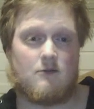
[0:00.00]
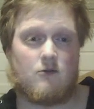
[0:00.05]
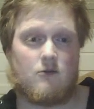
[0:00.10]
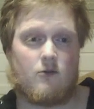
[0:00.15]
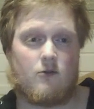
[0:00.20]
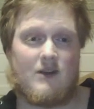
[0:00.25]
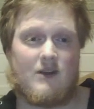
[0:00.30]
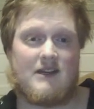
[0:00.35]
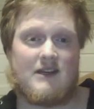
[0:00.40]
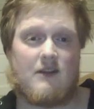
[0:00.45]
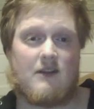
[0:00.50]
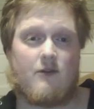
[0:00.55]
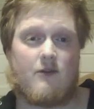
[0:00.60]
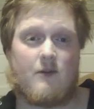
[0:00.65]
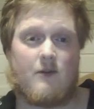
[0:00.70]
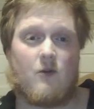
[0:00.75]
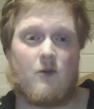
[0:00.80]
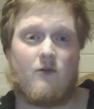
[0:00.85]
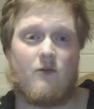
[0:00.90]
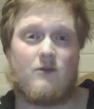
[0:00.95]
queen d3
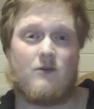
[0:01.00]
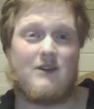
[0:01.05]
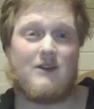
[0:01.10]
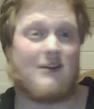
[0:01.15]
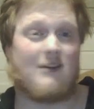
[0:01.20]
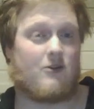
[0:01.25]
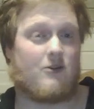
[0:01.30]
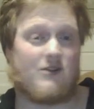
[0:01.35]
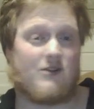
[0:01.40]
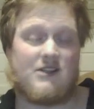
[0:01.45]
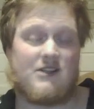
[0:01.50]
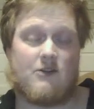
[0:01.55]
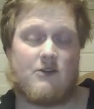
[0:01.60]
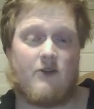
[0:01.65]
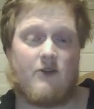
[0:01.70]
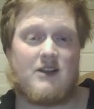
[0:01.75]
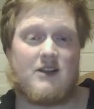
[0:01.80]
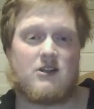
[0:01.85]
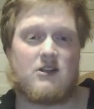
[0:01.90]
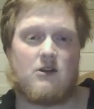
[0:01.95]
move into
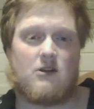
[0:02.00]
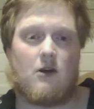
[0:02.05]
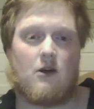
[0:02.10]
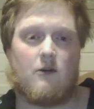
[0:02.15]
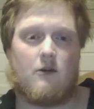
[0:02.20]
consideration